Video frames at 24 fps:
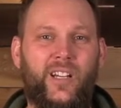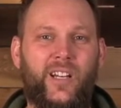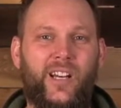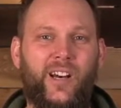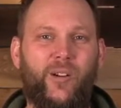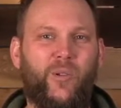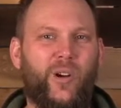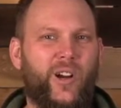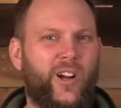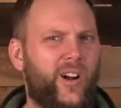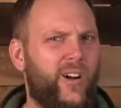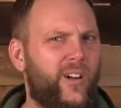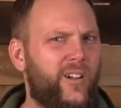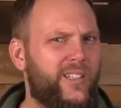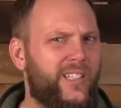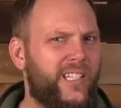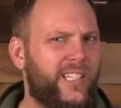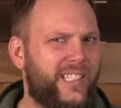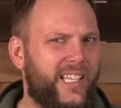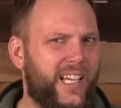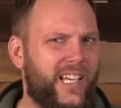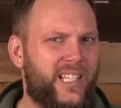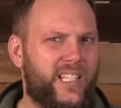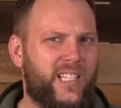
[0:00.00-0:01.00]
We're called to
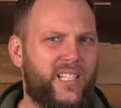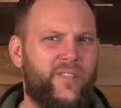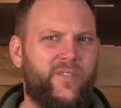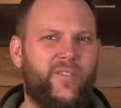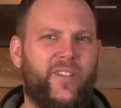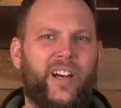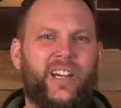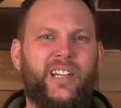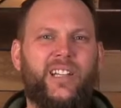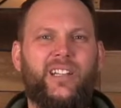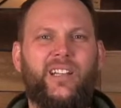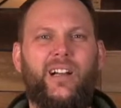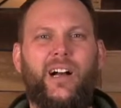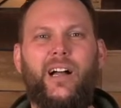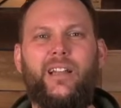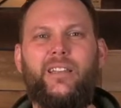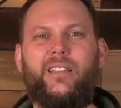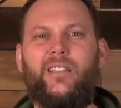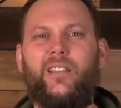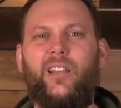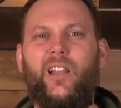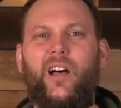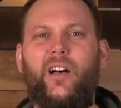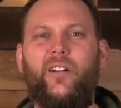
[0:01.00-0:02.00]
testify to
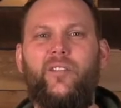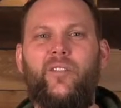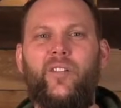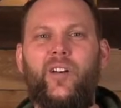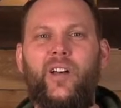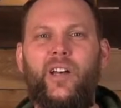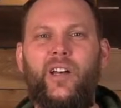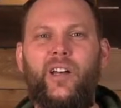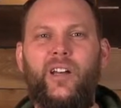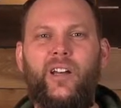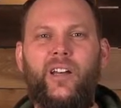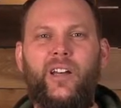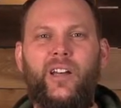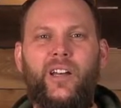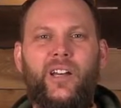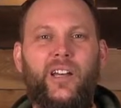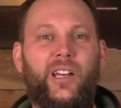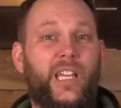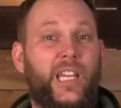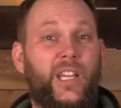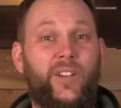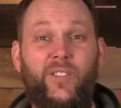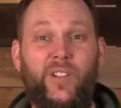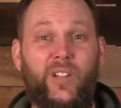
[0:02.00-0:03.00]
God's love,
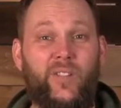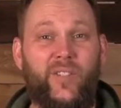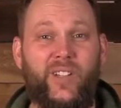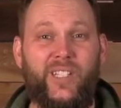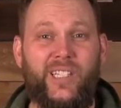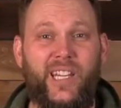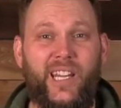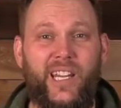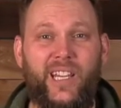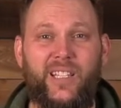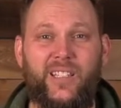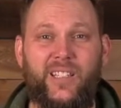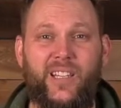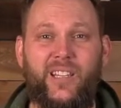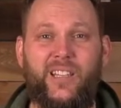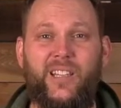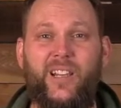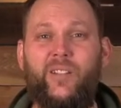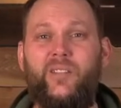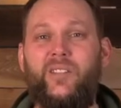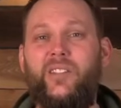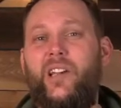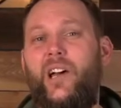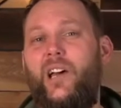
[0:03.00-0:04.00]
even if it takes us
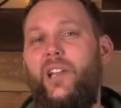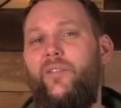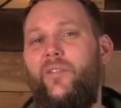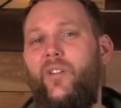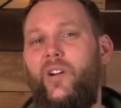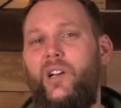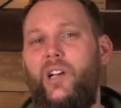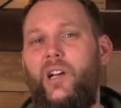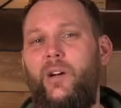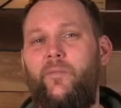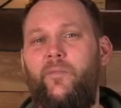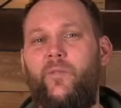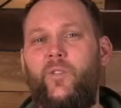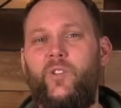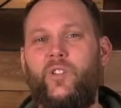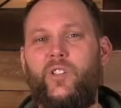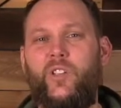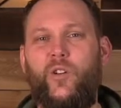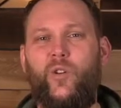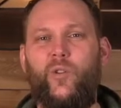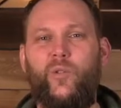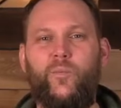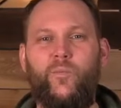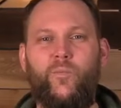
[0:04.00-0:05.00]
outside of our comfort
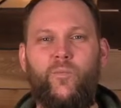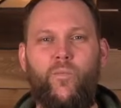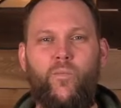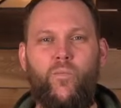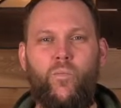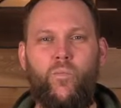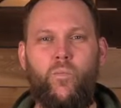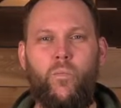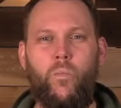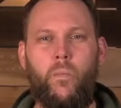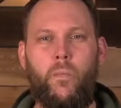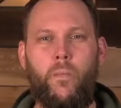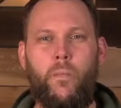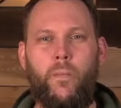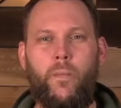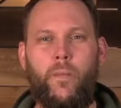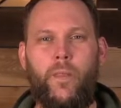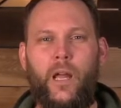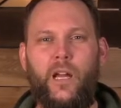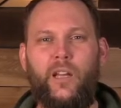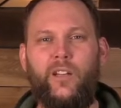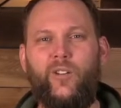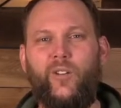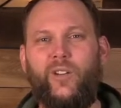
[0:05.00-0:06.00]
zone.
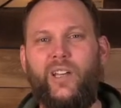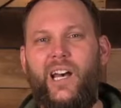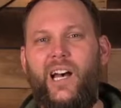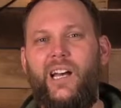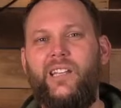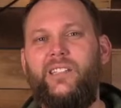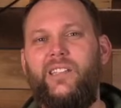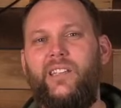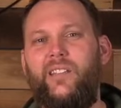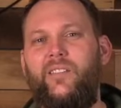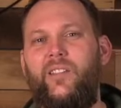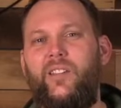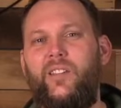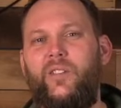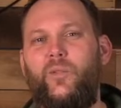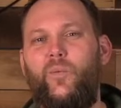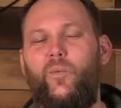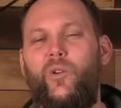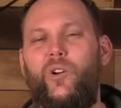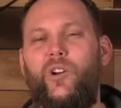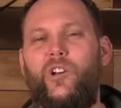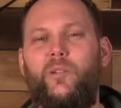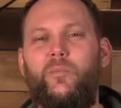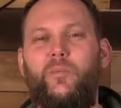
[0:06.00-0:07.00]
Now, God did this
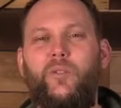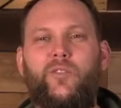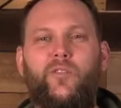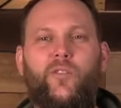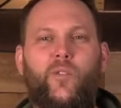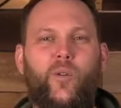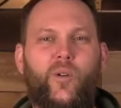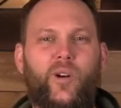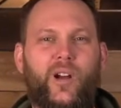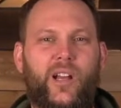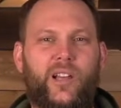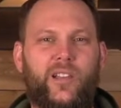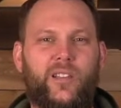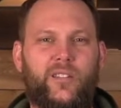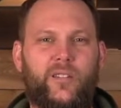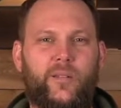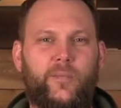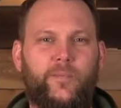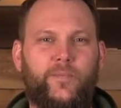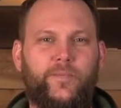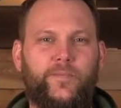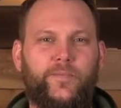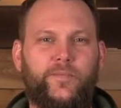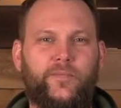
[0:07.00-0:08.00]
work before us,
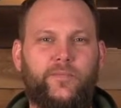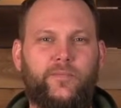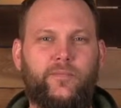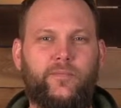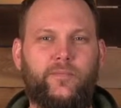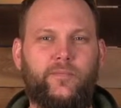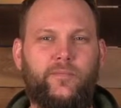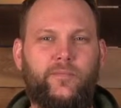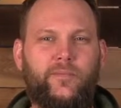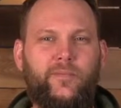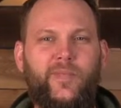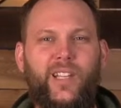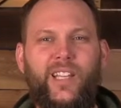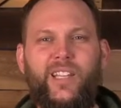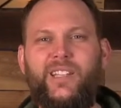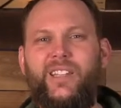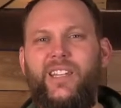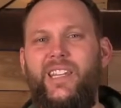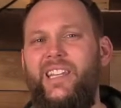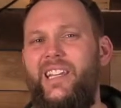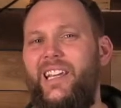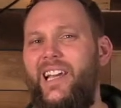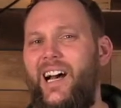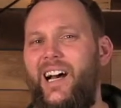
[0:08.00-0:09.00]

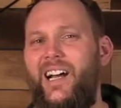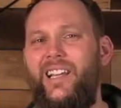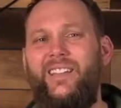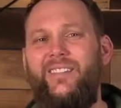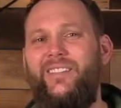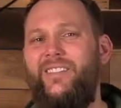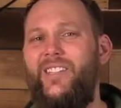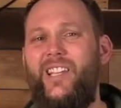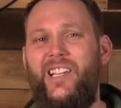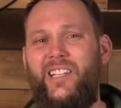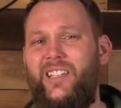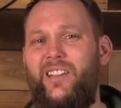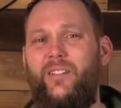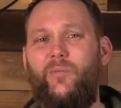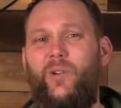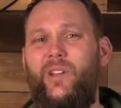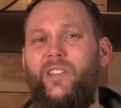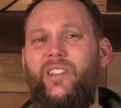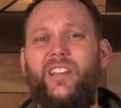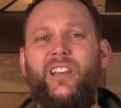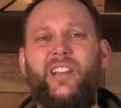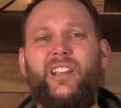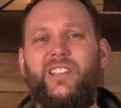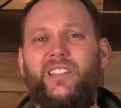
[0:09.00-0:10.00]
and God does it
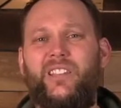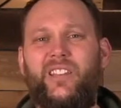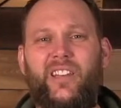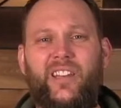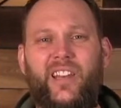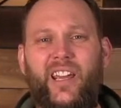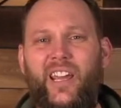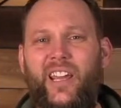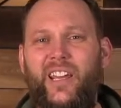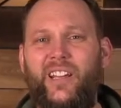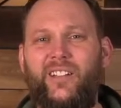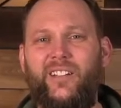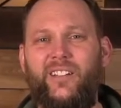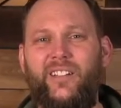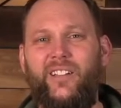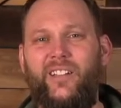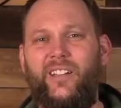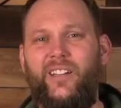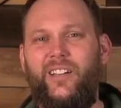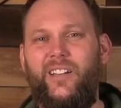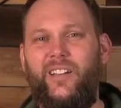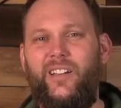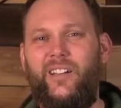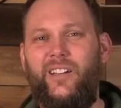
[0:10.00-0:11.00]
within us today,
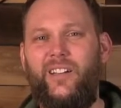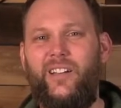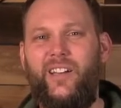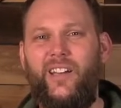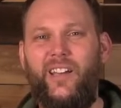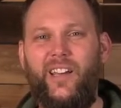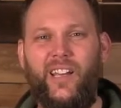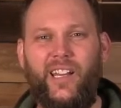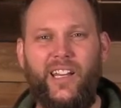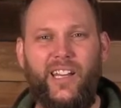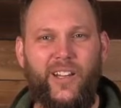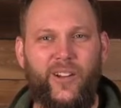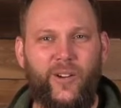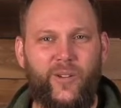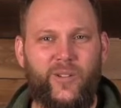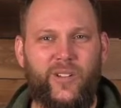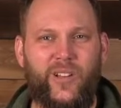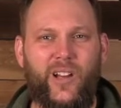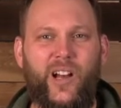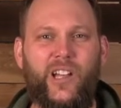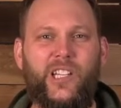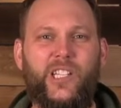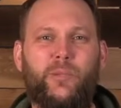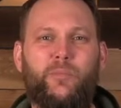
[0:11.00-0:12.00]
and He goes
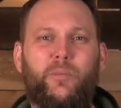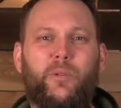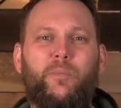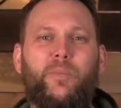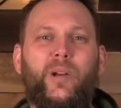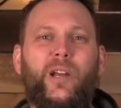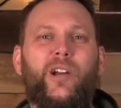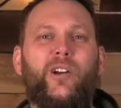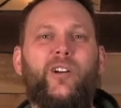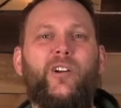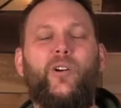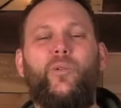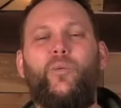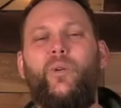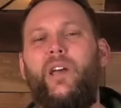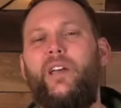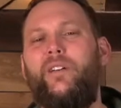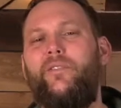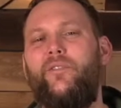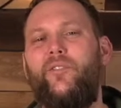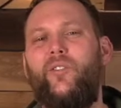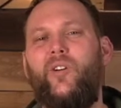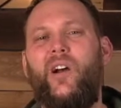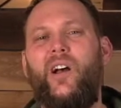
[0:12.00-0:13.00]
on to prepare a way
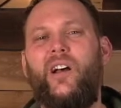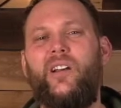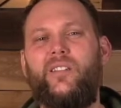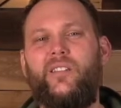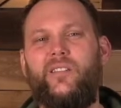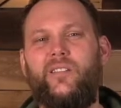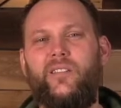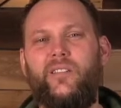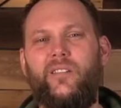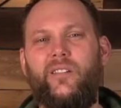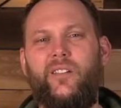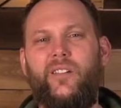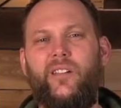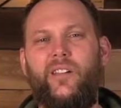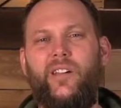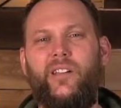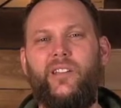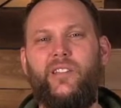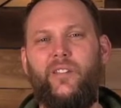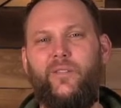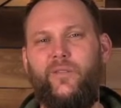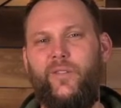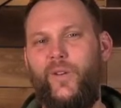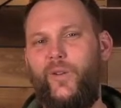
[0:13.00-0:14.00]
for us in
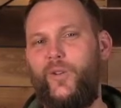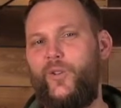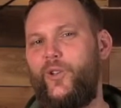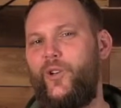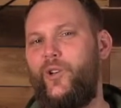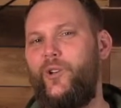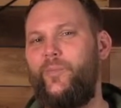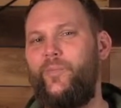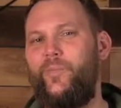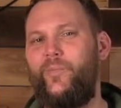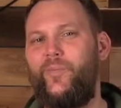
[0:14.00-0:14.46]
the future.